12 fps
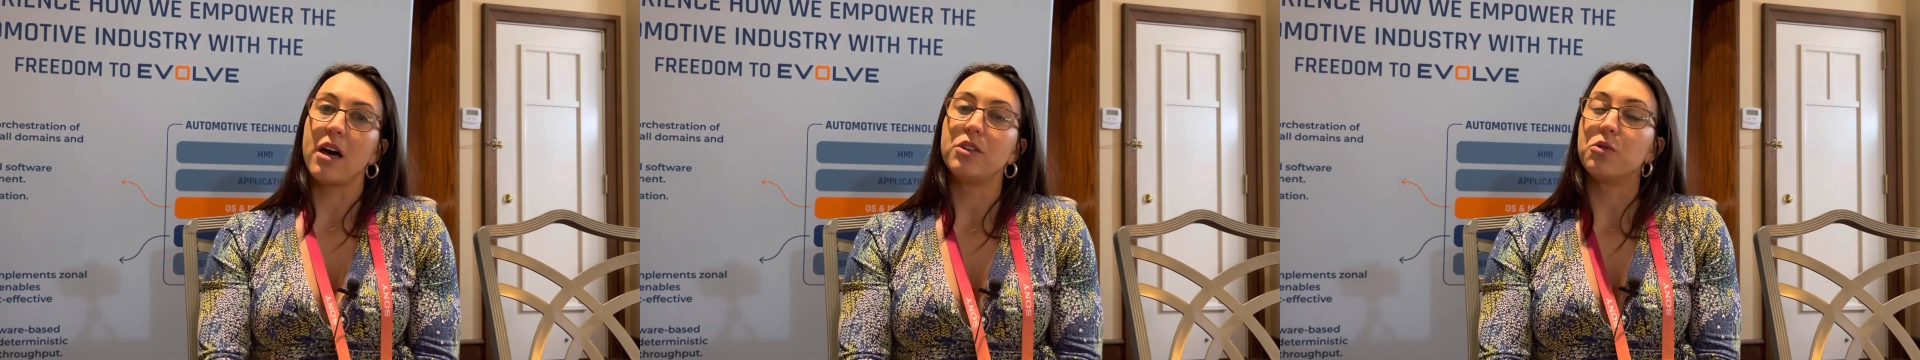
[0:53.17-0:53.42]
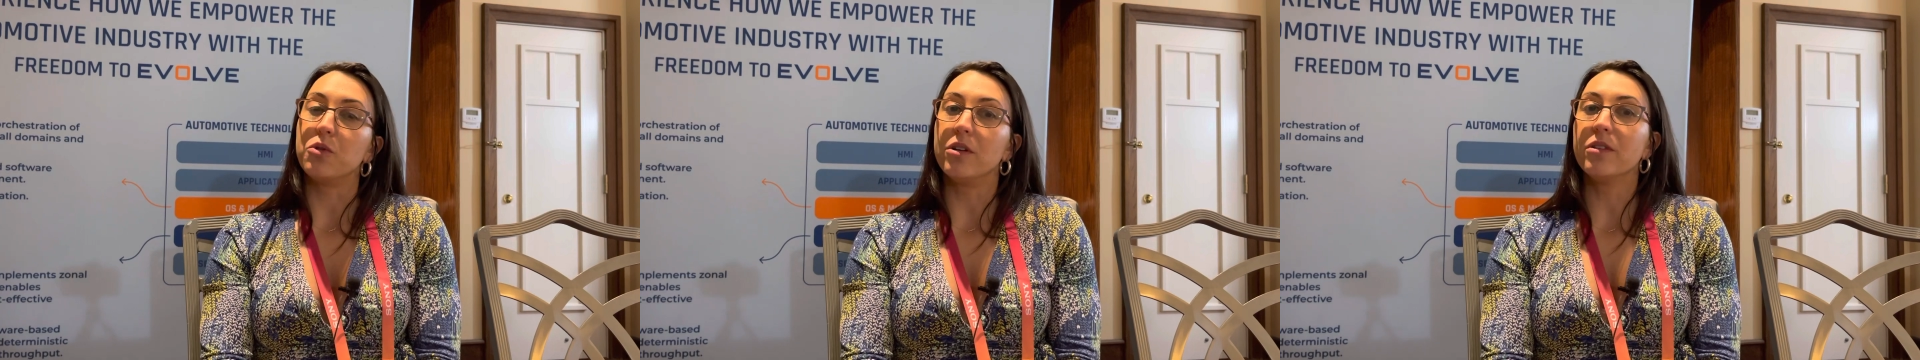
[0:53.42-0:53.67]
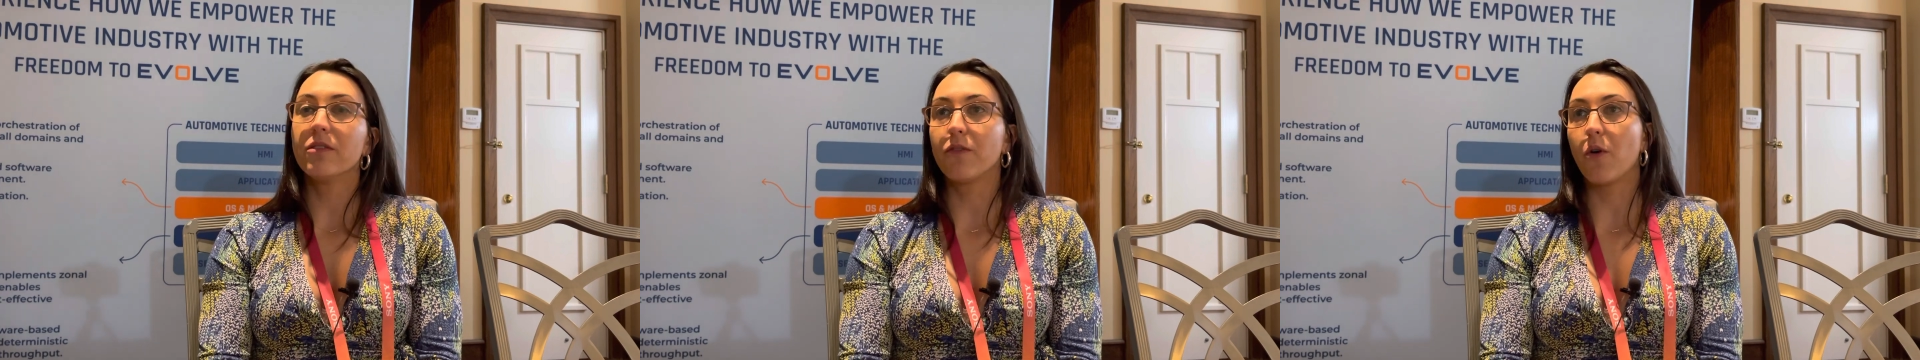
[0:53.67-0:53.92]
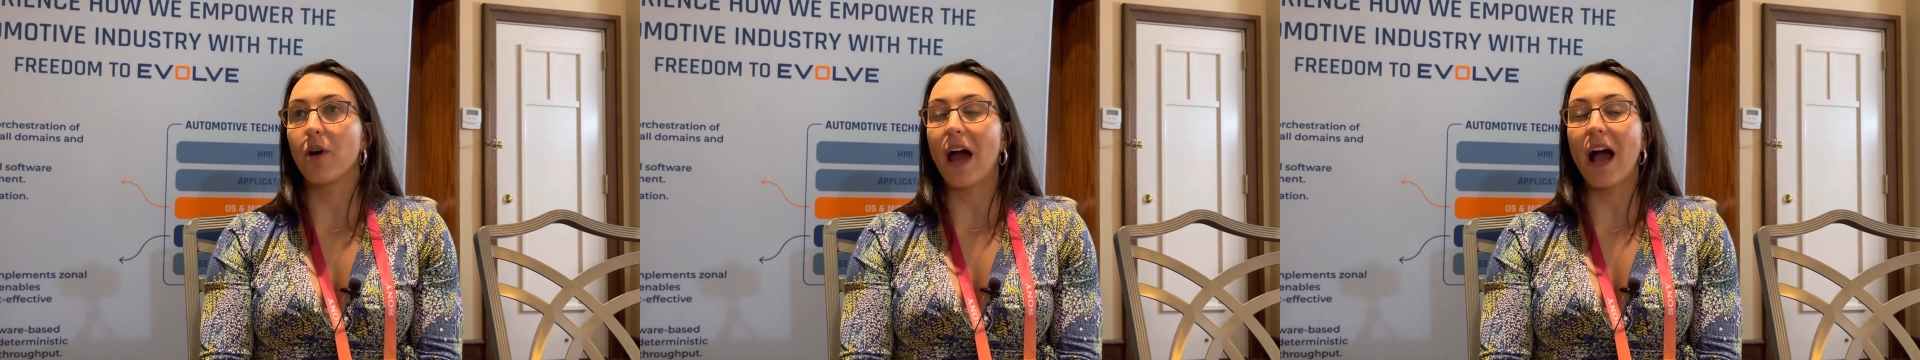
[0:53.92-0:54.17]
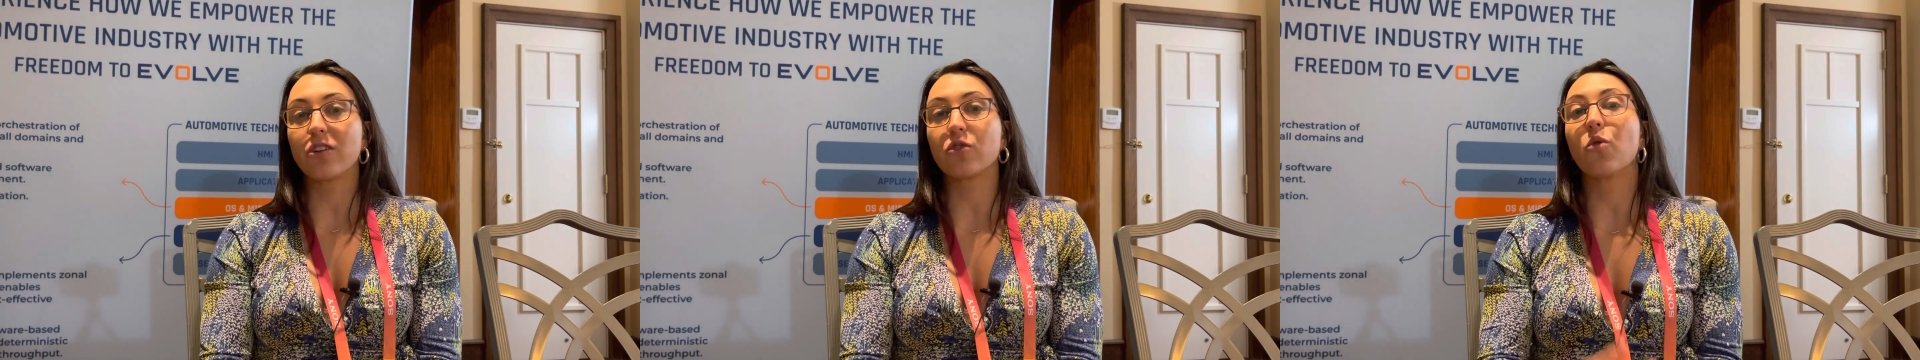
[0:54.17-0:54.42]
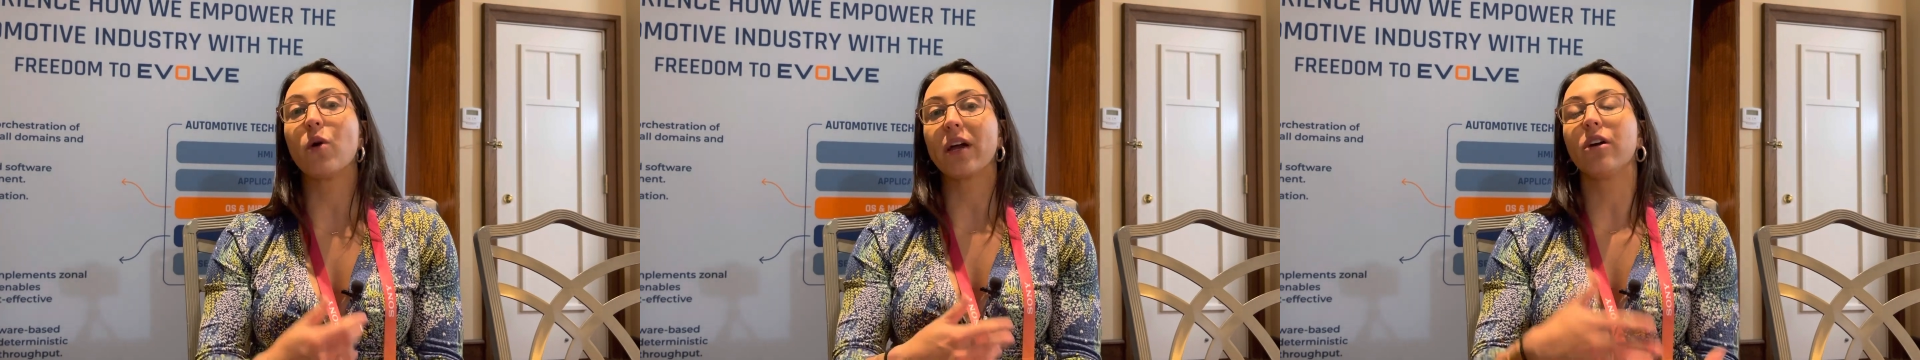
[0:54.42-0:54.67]
tool for actual
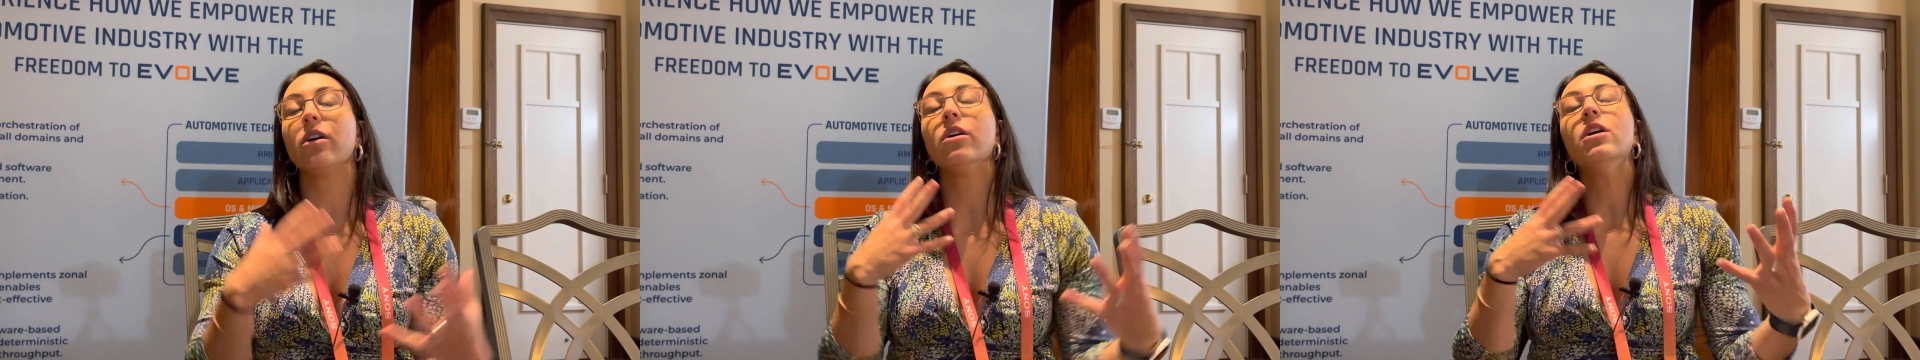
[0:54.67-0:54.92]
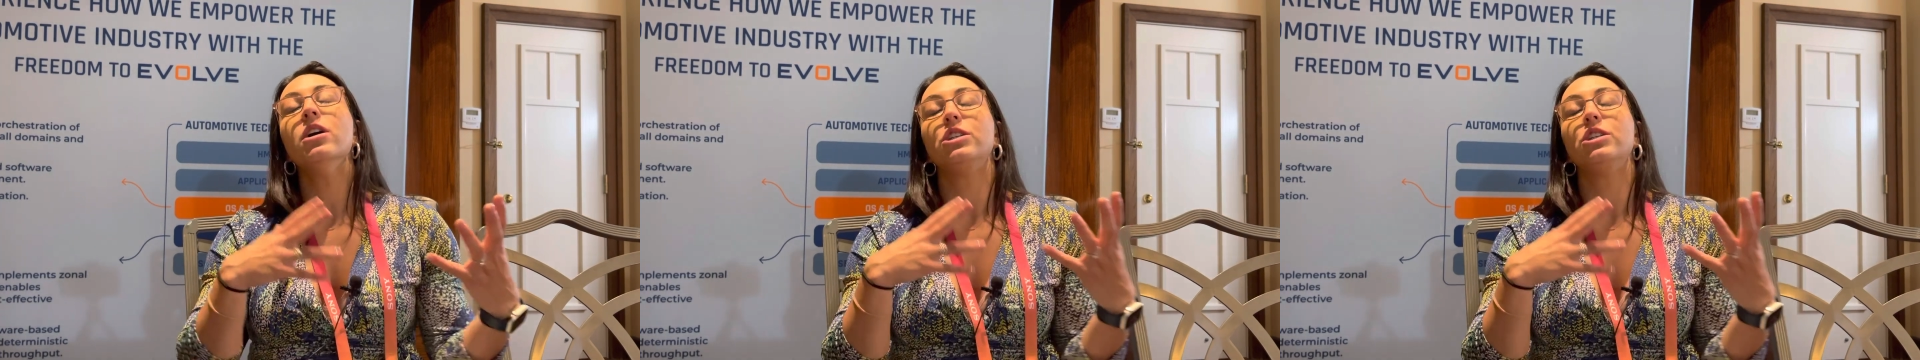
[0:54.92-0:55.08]
quicker